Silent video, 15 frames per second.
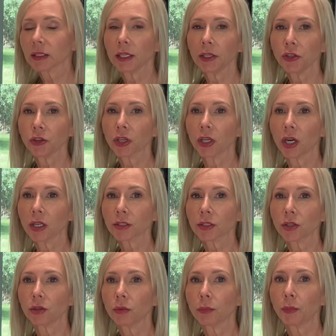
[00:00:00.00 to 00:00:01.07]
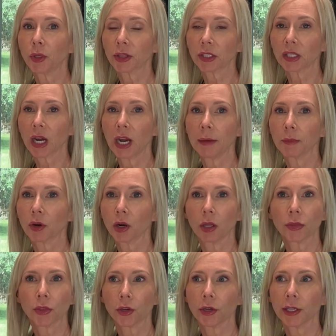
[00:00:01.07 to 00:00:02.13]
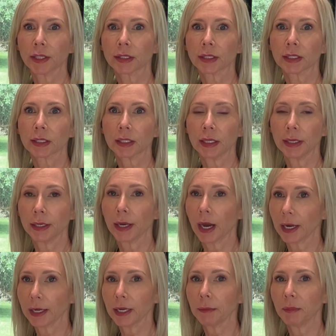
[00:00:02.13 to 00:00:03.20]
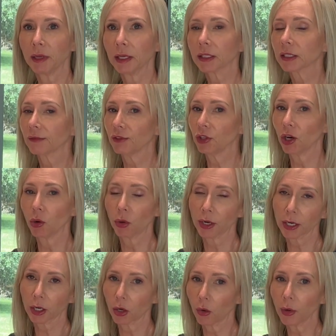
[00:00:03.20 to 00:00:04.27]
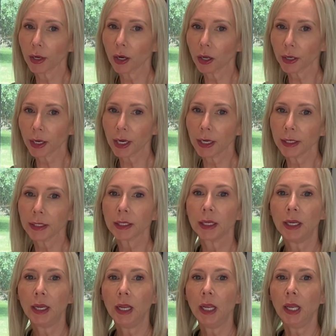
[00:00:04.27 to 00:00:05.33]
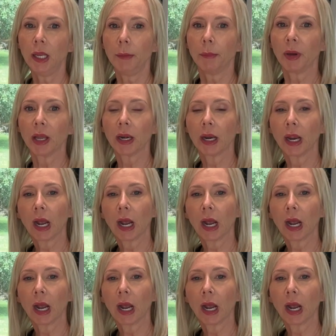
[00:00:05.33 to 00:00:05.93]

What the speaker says: and you can also put the timer on 30, 60, 90 minutes if you don't want it going all night. But